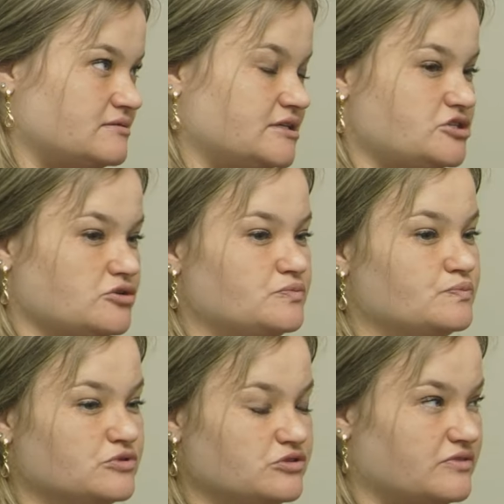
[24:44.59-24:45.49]
They don't
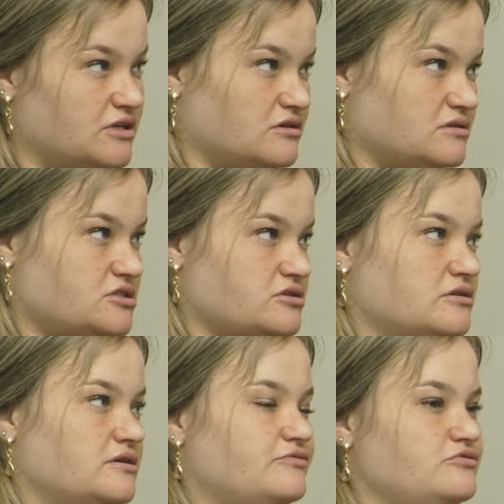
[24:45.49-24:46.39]
move a lot. So
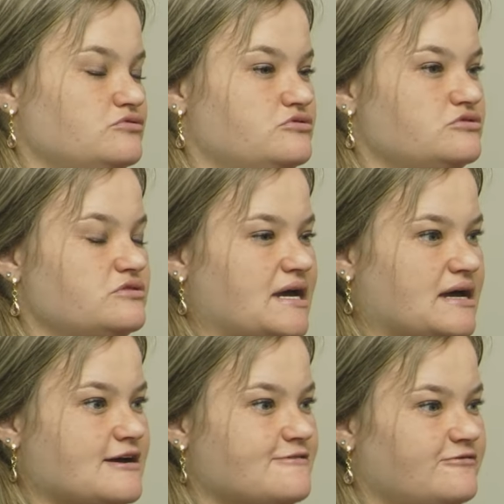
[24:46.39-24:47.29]
if you do
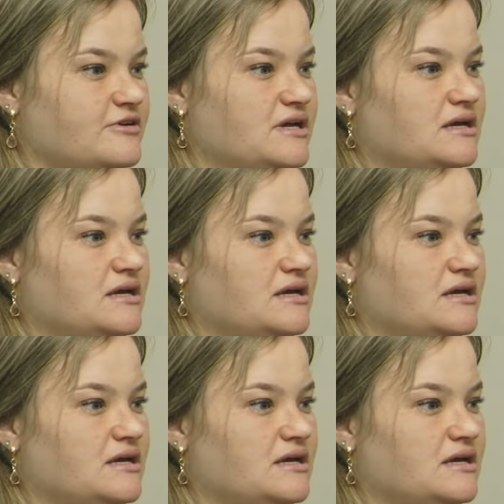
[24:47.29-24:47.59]
have